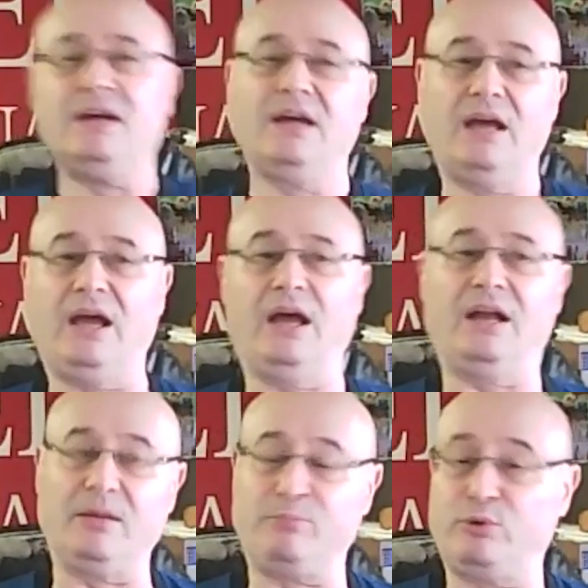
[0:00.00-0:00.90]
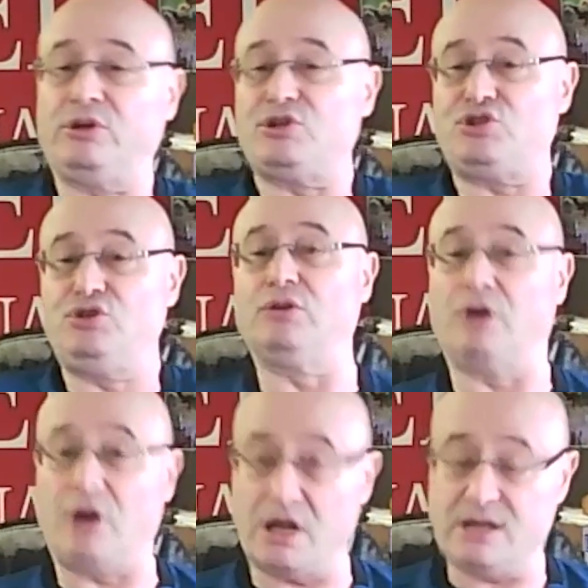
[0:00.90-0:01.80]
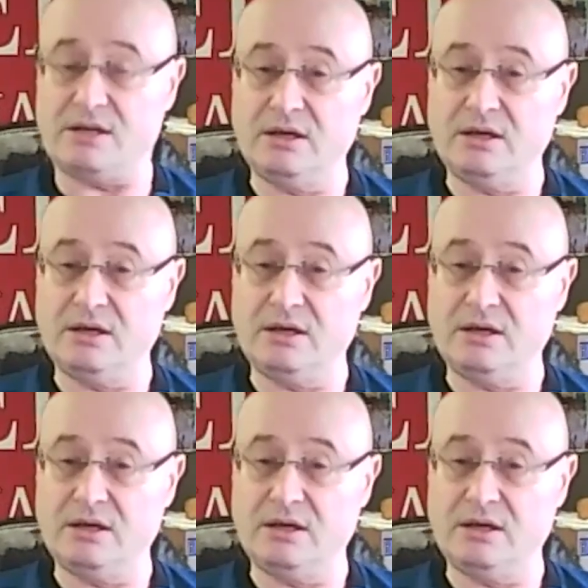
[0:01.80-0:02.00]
And then put the suit on.